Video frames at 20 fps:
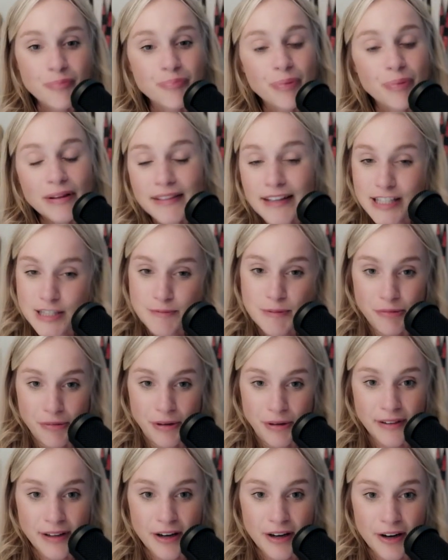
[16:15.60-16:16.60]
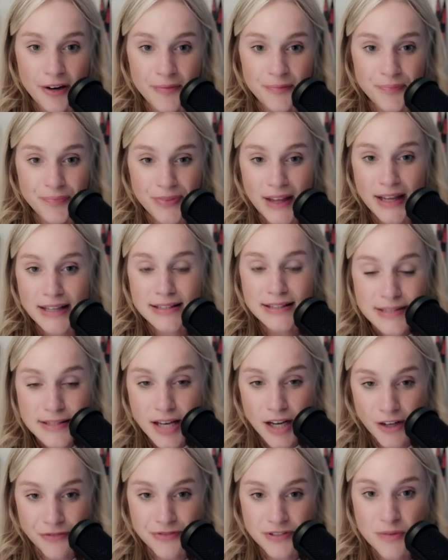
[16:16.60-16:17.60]
But let's be real here. It's
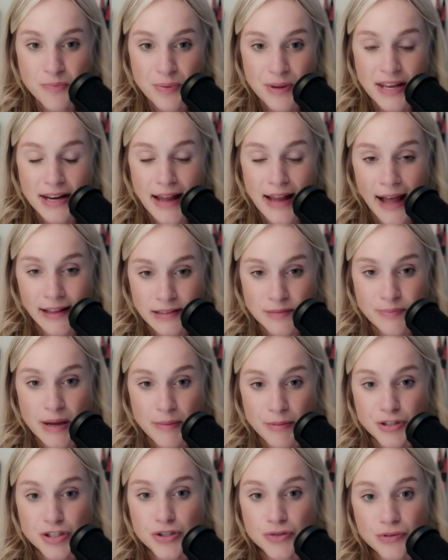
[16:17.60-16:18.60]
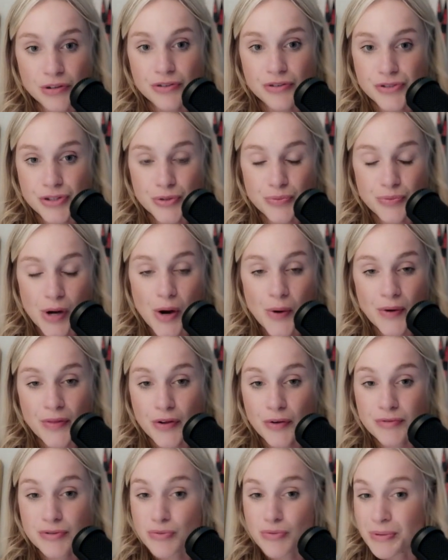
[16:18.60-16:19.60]
tough to beat Alabama two years in a row, and
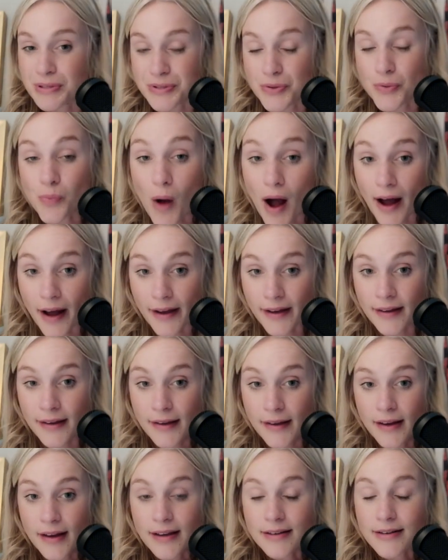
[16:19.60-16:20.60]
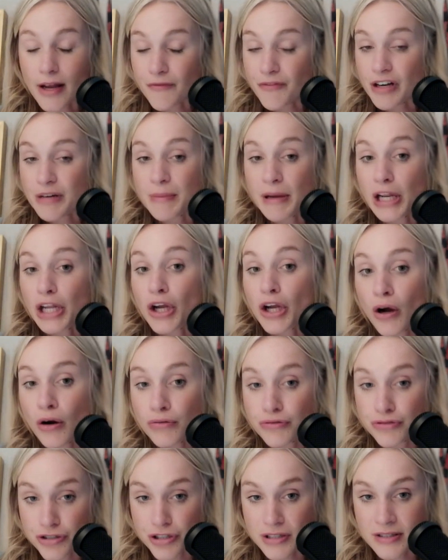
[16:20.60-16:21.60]
there was a reason why not very many
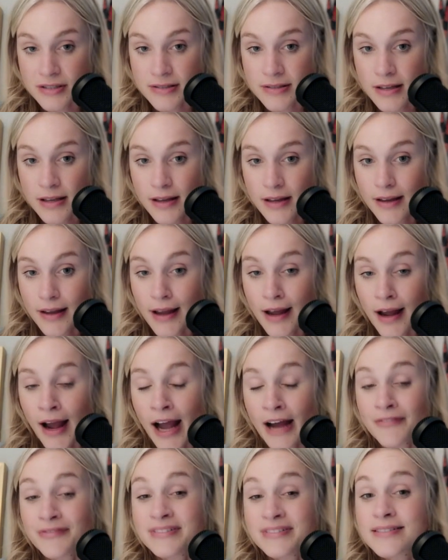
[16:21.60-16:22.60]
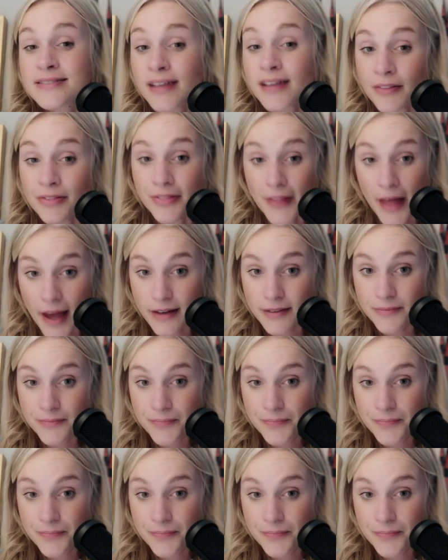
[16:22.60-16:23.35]
coaches have done that.